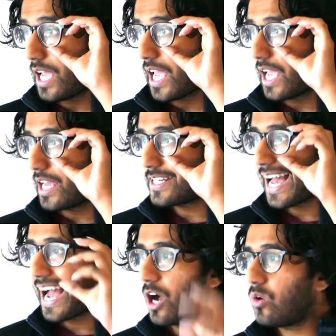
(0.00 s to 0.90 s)
And
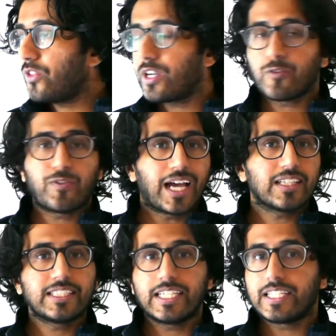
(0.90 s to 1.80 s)
how they're
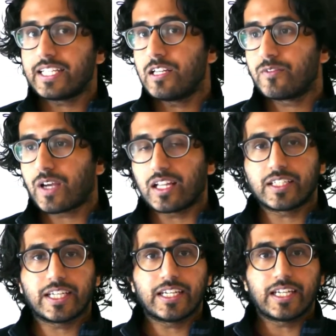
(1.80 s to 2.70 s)
validated and
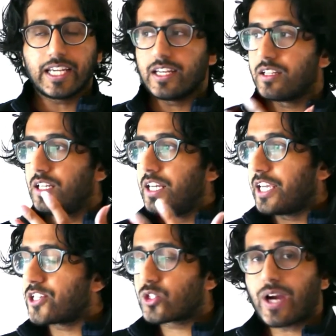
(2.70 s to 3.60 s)
invalidated in
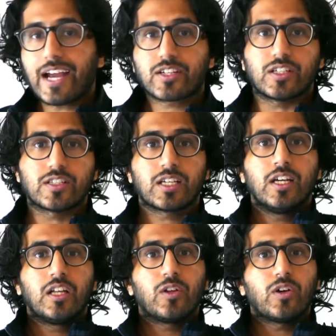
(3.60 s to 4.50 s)
interactions.
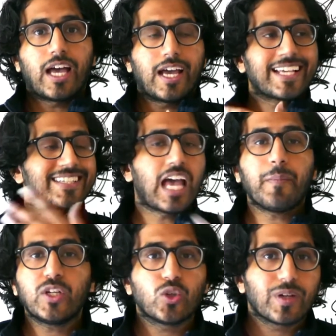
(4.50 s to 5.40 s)

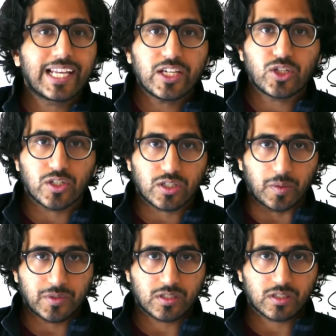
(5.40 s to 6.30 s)
Examine your
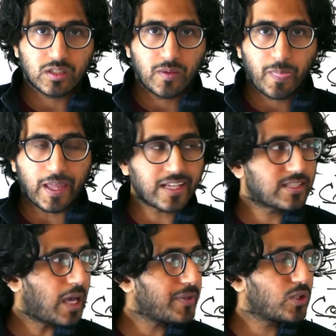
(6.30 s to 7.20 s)
relationships.
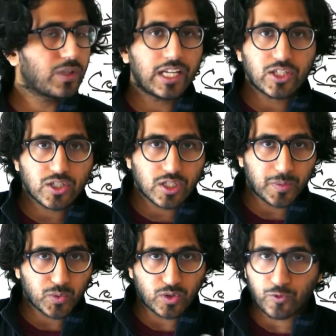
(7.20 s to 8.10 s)
Examine your
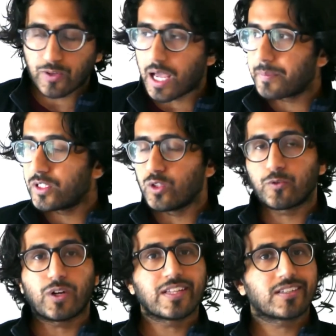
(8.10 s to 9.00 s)
relationships with your family, your
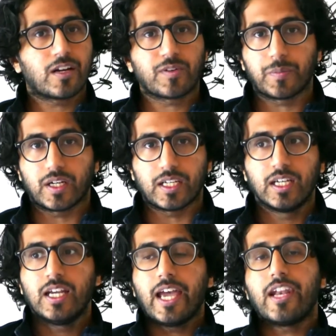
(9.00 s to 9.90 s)
friends, and everybody.
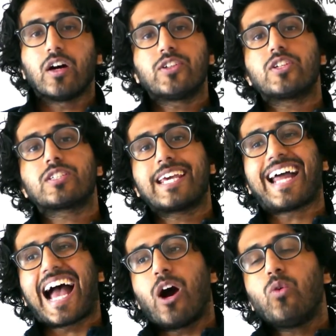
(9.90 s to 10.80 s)
And understand
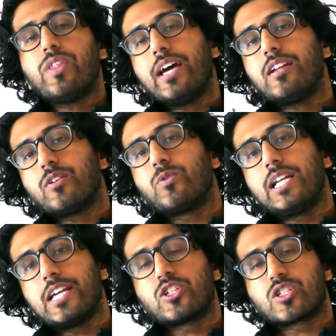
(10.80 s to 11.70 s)
how that
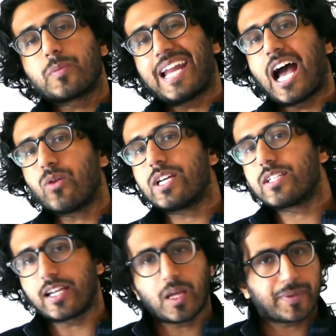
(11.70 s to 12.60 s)
relationship and how that
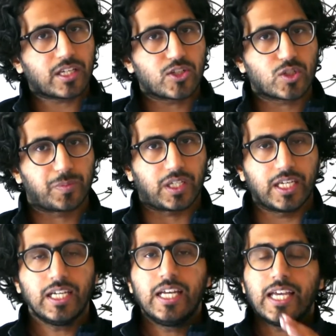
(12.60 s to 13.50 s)
dynamic
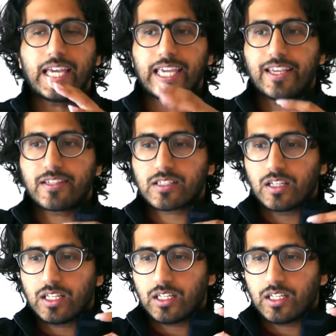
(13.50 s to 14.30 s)
interplay is